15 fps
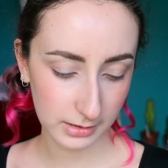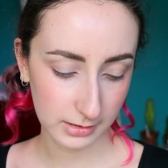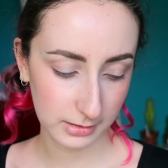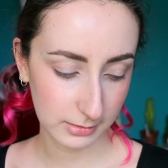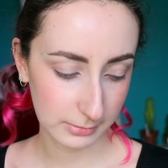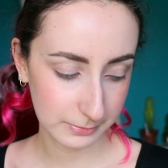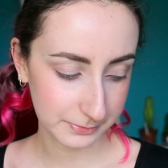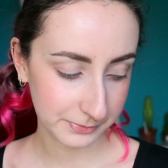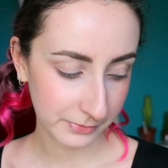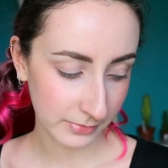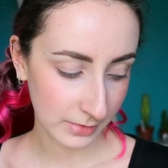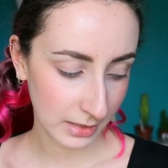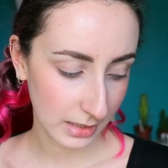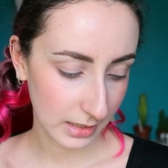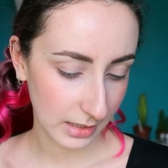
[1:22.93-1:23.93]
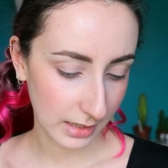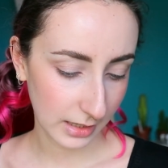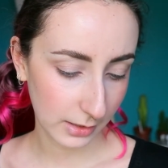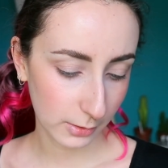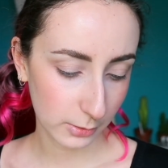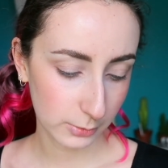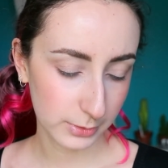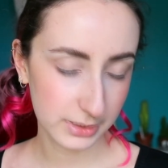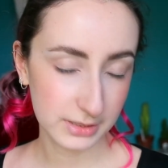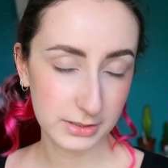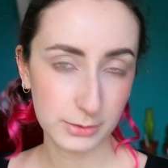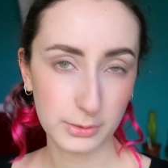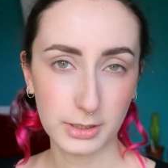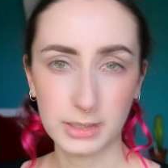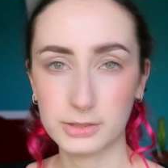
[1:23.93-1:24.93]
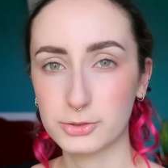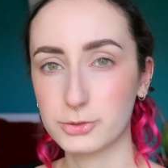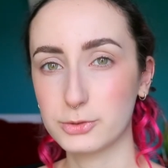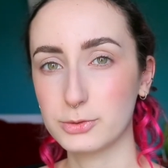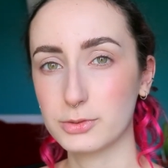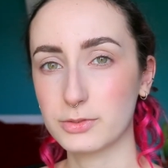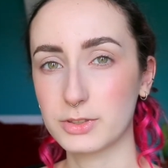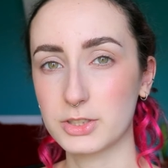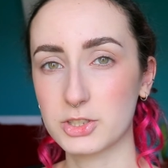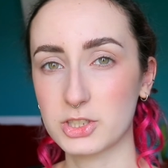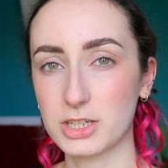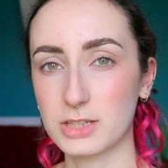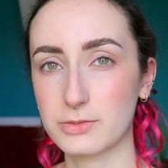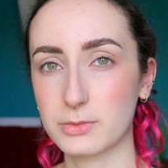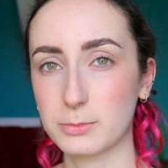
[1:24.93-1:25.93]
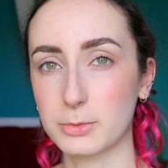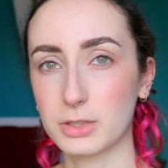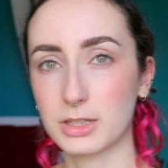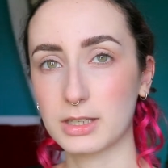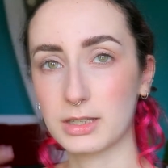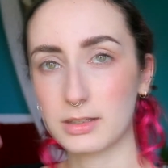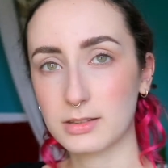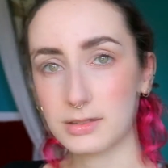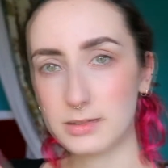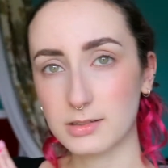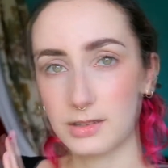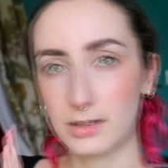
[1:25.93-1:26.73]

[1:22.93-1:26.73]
I already tried 2 of the shades from the kit.